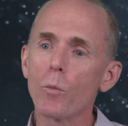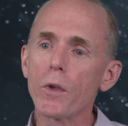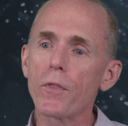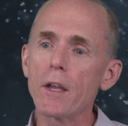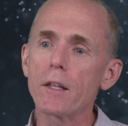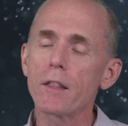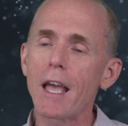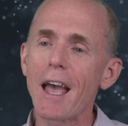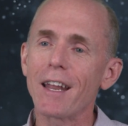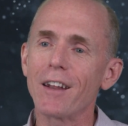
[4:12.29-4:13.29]
we think
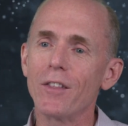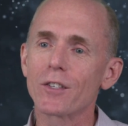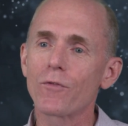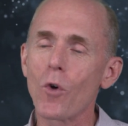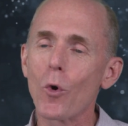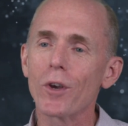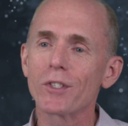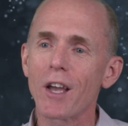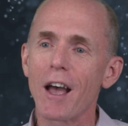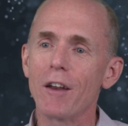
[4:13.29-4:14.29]
that this
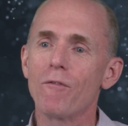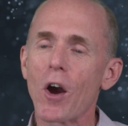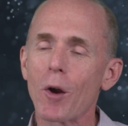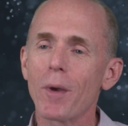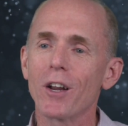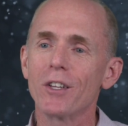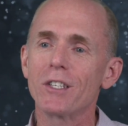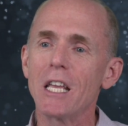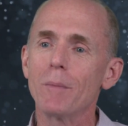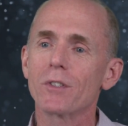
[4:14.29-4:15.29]
focus on environmental and
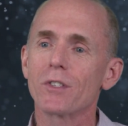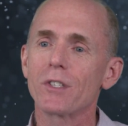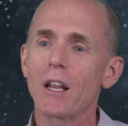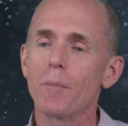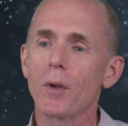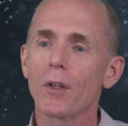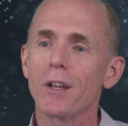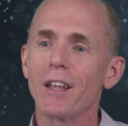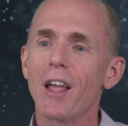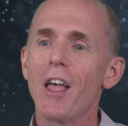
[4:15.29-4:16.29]
team
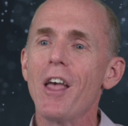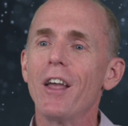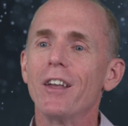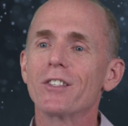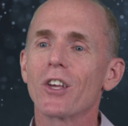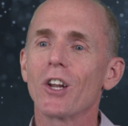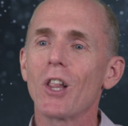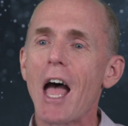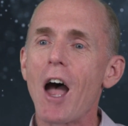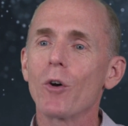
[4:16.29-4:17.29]
sustainability is going to
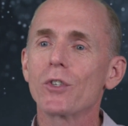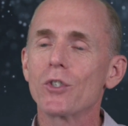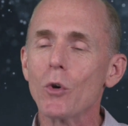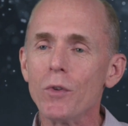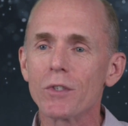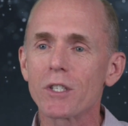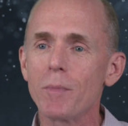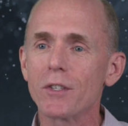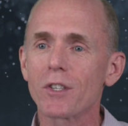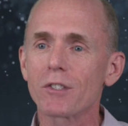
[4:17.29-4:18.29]
allow students to
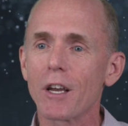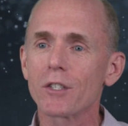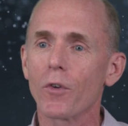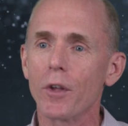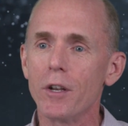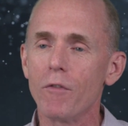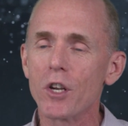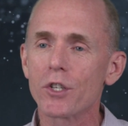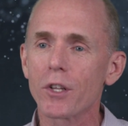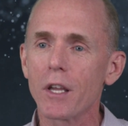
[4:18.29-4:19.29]
be successful
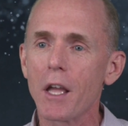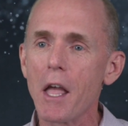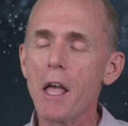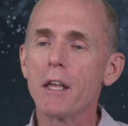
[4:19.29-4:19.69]
individually,